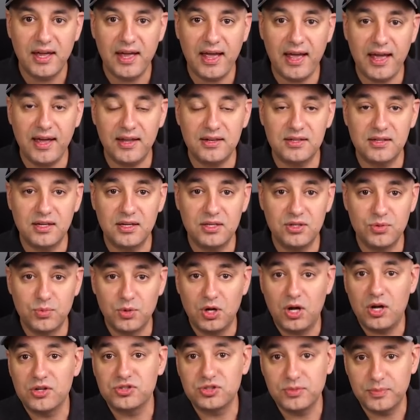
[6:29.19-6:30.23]
And you will
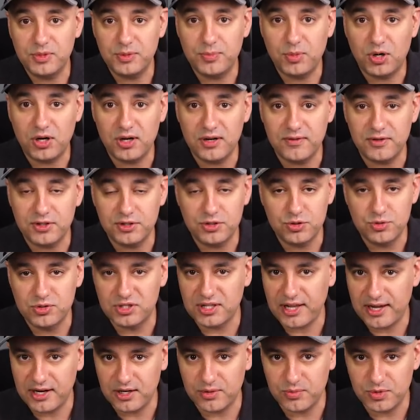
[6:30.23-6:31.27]
also be part of our
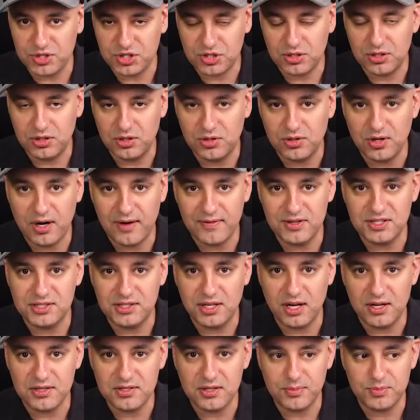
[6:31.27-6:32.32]
newsletter, which you could
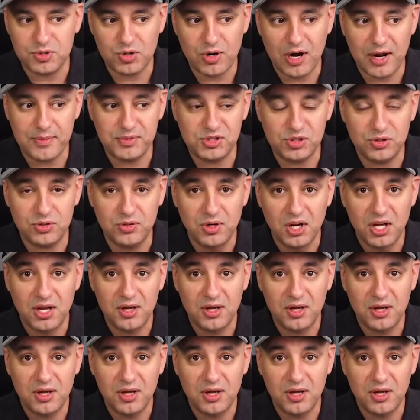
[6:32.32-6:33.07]
obviously unsubscribe to,